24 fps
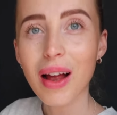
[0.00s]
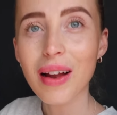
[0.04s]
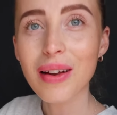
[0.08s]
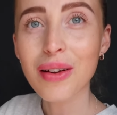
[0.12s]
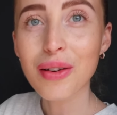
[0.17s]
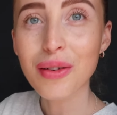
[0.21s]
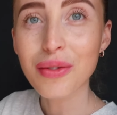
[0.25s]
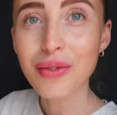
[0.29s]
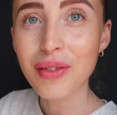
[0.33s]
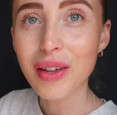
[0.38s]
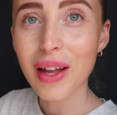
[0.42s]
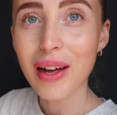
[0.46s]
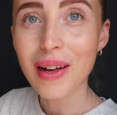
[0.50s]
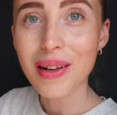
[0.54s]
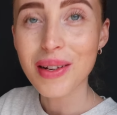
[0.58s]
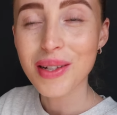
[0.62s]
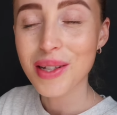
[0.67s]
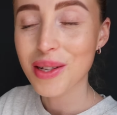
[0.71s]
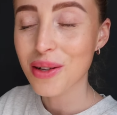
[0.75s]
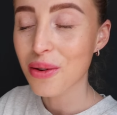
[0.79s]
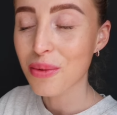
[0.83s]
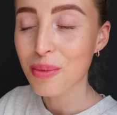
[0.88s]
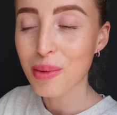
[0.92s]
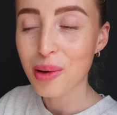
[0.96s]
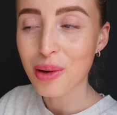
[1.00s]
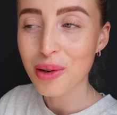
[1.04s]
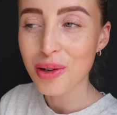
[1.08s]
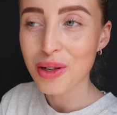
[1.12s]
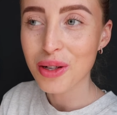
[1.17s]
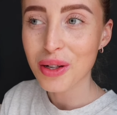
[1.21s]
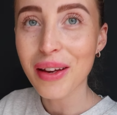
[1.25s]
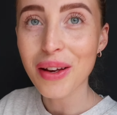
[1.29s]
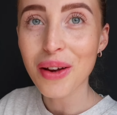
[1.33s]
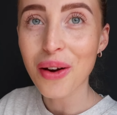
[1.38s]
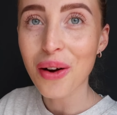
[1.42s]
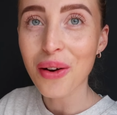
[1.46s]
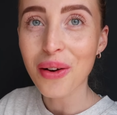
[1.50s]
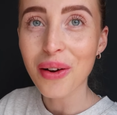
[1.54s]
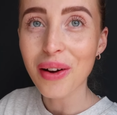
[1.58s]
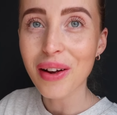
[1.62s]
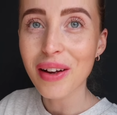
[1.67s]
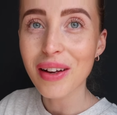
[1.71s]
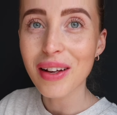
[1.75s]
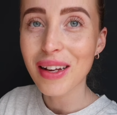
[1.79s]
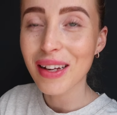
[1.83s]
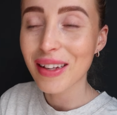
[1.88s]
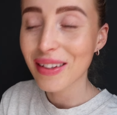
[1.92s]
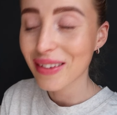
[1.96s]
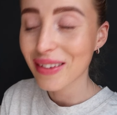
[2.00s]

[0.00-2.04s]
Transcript: I love that so much. That yogurt.